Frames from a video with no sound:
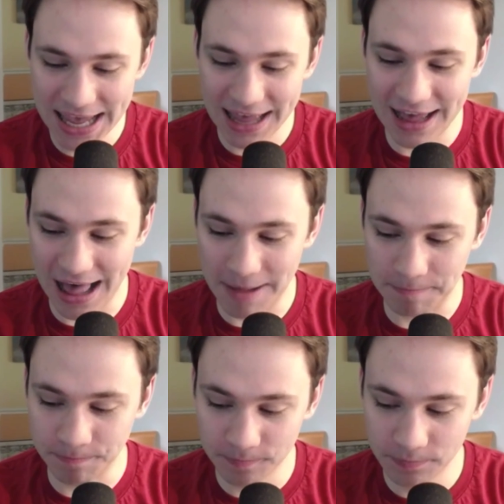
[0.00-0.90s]

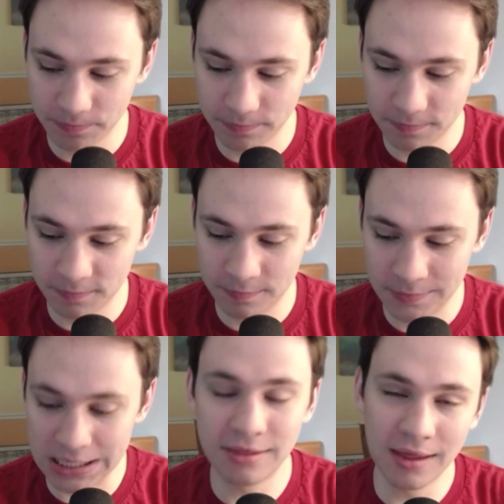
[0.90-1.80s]

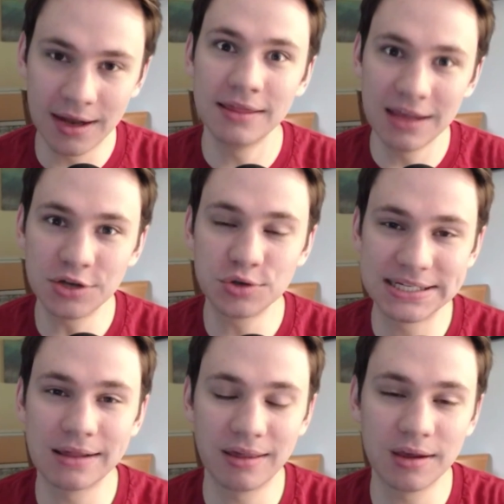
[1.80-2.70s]
The
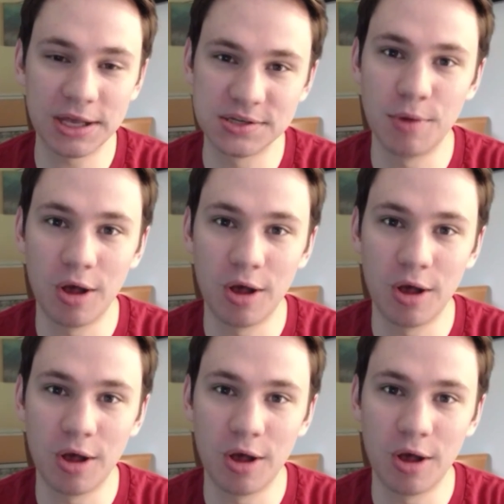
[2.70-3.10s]
interesting thing about small